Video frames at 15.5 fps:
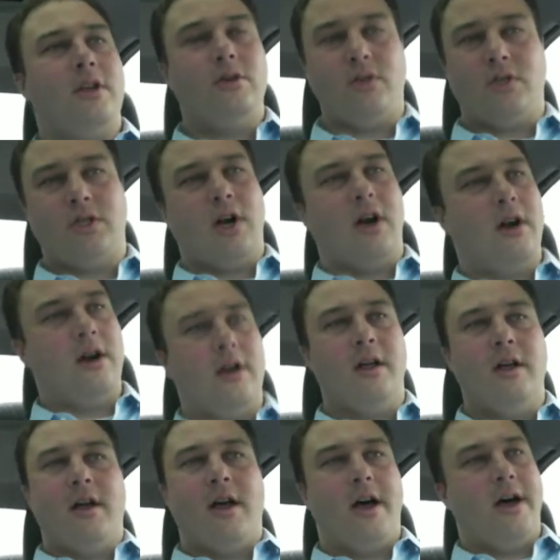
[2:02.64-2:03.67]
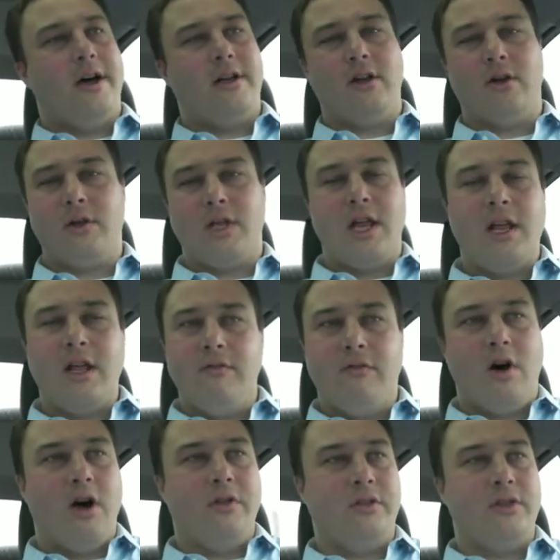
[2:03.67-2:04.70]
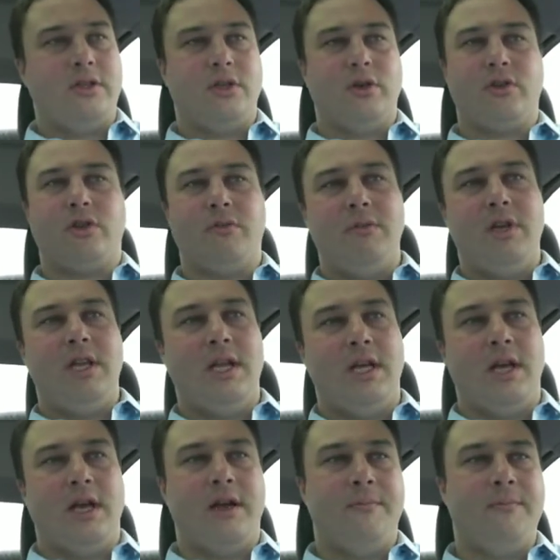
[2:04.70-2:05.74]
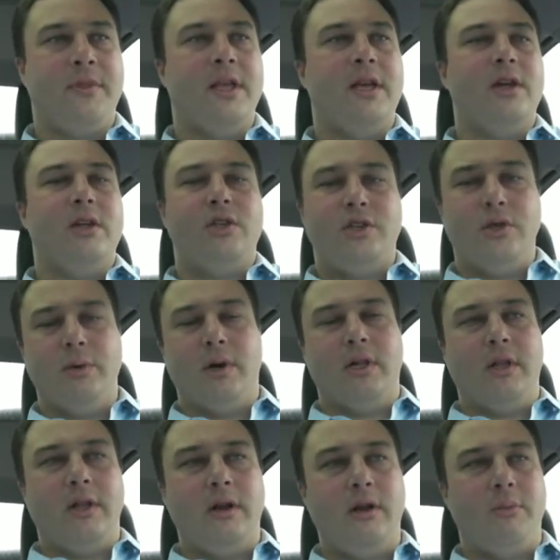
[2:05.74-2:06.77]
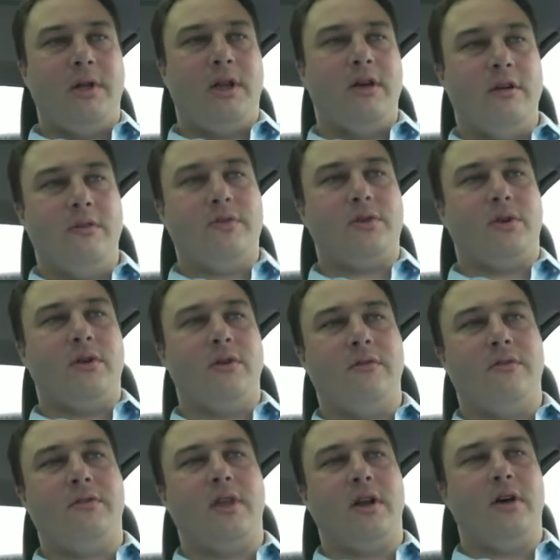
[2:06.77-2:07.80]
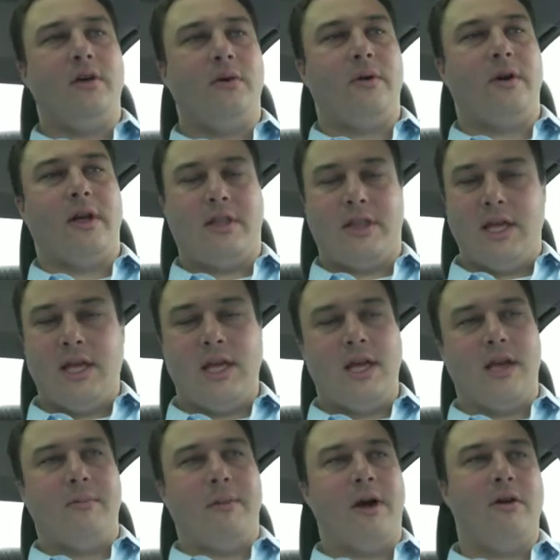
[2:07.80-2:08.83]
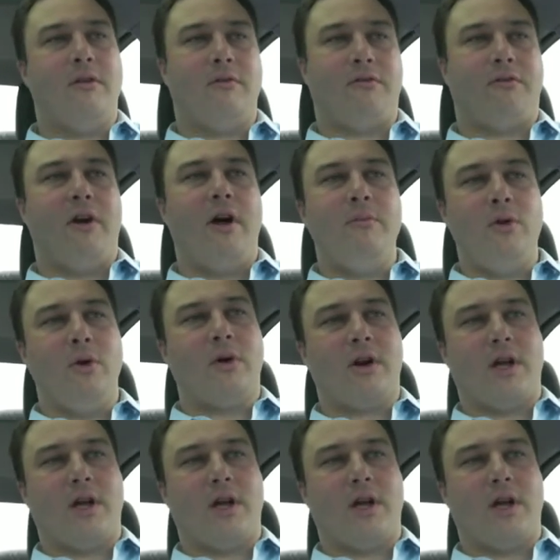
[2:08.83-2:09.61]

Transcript: you start getting involved in social media, do a little bit of sort of thinking about from your